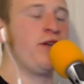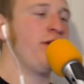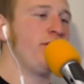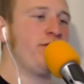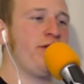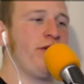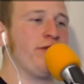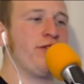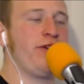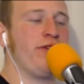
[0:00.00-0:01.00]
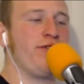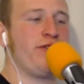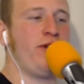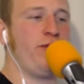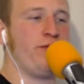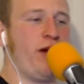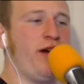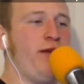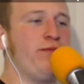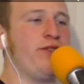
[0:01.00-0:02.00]
Sure, sure. So,
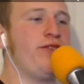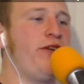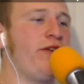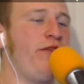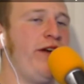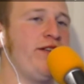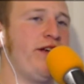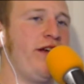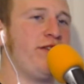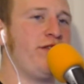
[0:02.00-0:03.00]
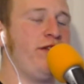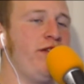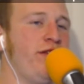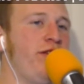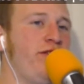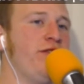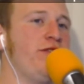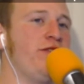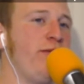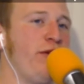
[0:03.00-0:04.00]
um, Darklance, I guess the, the the
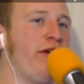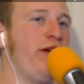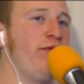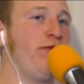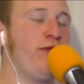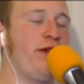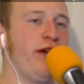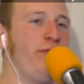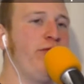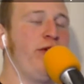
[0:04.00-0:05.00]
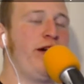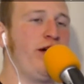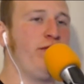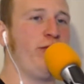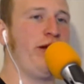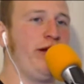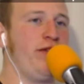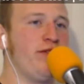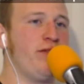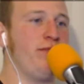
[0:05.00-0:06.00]
summary before I before I kind of break
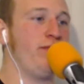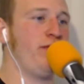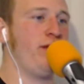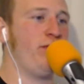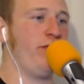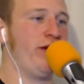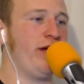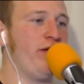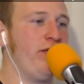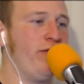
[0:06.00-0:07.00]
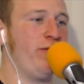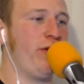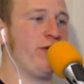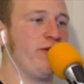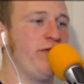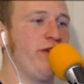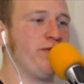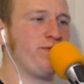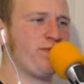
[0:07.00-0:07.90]
down some uh, break down a few parts of it.